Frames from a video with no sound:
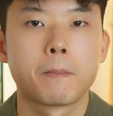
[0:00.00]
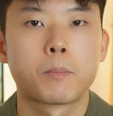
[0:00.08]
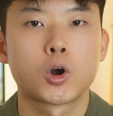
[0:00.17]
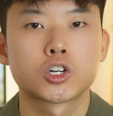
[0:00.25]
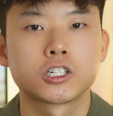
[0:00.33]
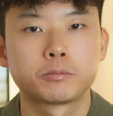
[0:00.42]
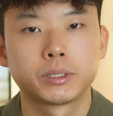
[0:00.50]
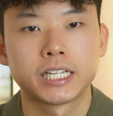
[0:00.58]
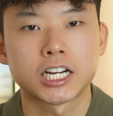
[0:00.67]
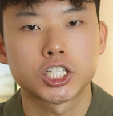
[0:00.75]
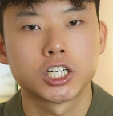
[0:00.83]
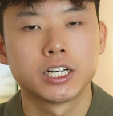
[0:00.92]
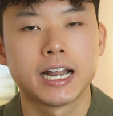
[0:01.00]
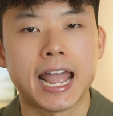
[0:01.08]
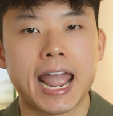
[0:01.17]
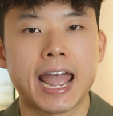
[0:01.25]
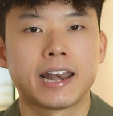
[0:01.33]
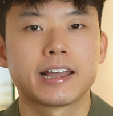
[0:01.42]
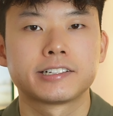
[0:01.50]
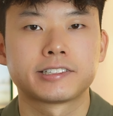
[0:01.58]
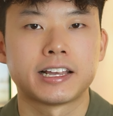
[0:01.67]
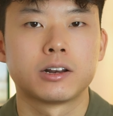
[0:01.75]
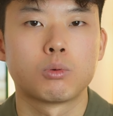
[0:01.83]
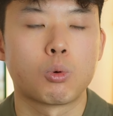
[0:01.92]
purchase protection, and
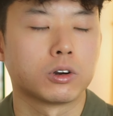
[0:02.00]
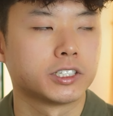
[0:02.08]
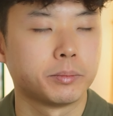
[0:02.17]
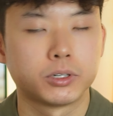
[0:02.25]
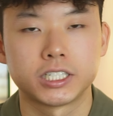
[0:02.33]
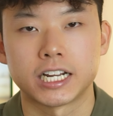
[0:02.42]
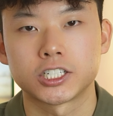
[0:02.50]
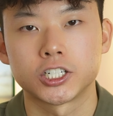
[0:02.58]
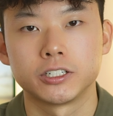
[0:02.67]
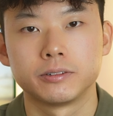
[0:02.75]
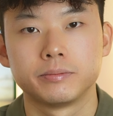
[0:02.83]
extended warranty protection.